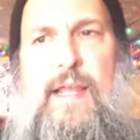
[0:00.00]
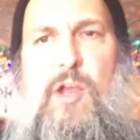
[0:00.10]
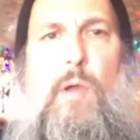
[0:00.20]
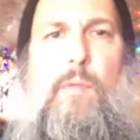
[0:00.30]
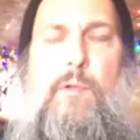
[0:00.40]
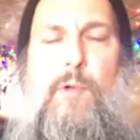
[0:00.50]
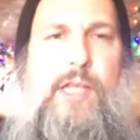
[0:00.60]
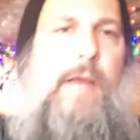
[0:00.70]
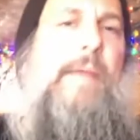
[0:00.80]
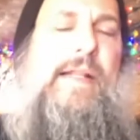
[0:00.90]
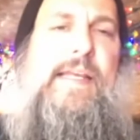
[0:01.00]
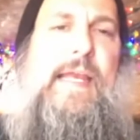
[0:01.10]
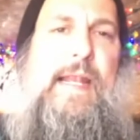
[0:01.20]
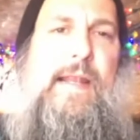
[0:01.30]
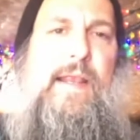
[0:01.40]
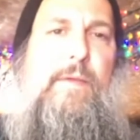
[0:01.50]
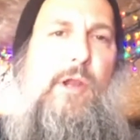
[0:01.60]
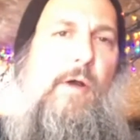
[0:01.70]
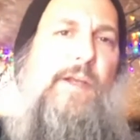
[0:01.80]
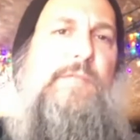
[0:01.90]
when we would come back to Canada, it would
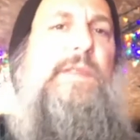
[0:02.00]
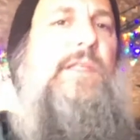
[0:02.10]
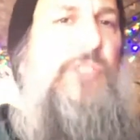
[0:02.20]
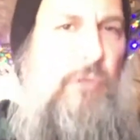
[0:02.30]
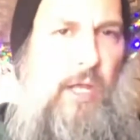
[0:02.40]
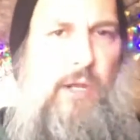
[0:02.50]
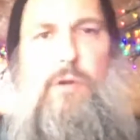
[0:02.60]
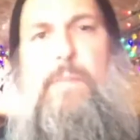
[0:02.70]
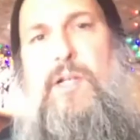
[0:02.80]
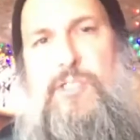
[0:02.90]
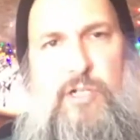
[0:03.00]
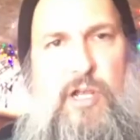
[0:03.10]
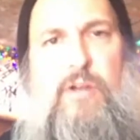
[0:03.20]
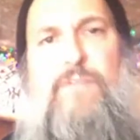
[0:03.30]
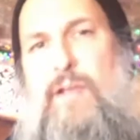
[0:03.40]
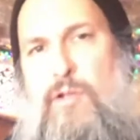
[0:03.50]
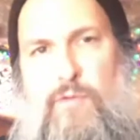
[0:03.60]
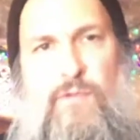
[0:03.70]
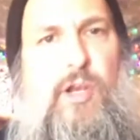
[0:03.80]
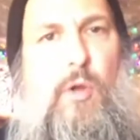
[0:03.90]
always be to Toronto or Montreal or
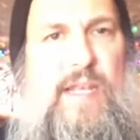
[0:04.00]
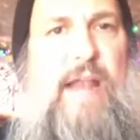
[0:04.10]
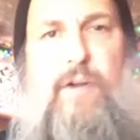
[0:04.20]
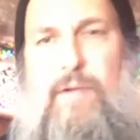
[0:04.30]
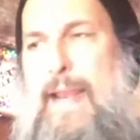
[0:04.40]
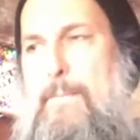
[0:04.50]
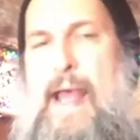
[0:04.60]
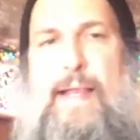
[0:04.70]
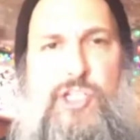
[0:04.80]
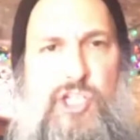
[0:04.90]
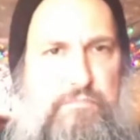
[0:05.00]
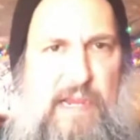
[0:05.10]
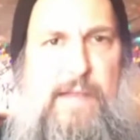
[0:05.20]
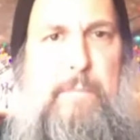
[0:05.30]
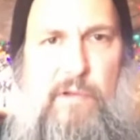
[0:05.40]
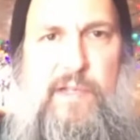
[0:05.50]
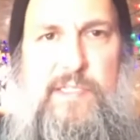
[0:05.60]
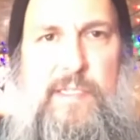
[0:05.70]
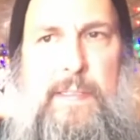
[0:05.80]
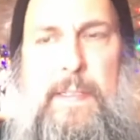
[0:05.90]
Vancouver. We never came back and just played in
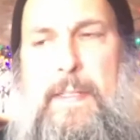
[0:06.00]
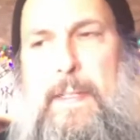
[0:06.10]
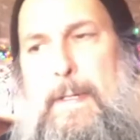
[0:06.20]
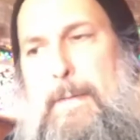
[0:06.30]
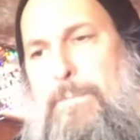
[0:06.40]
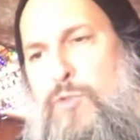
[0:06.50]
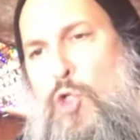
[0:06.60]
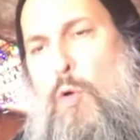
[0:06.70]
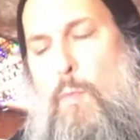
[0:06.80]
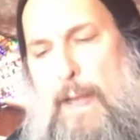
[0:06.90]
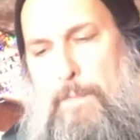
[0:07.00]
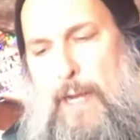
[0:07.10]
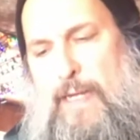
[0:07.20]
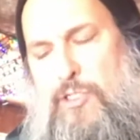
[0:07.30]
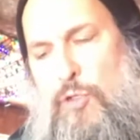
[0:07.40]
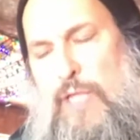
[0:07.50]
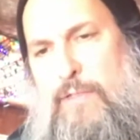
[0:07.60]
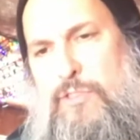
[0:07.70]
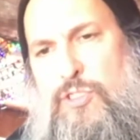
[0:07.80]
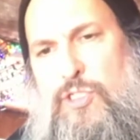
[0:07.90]
Burlington. So when we played in
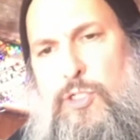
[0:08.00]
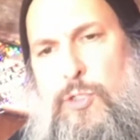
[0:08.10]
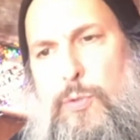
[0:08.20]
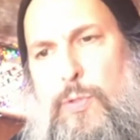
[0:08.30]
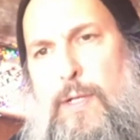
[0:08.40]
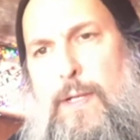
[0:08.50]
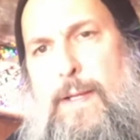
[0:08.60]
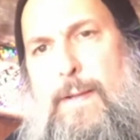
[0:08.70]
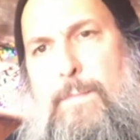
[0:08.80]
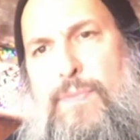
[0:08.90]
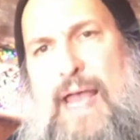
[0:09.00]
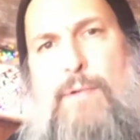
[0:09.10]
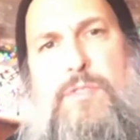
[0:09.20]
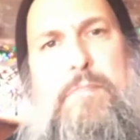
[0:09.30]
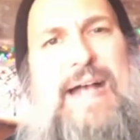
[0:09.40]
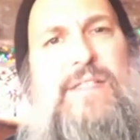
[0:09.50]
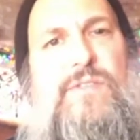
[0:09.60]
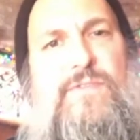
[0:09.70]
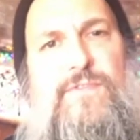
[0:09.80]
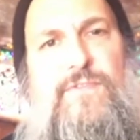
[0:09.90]
2002, that was
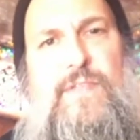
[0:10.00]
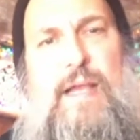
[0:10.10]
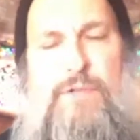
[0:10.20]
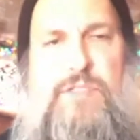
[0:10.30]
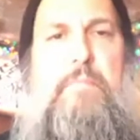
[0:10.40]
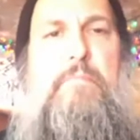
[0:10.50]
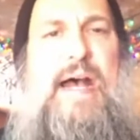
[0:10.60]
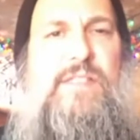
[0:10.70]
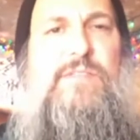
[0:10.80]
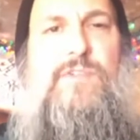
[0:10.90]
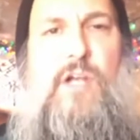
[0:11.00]
massive. That was a massive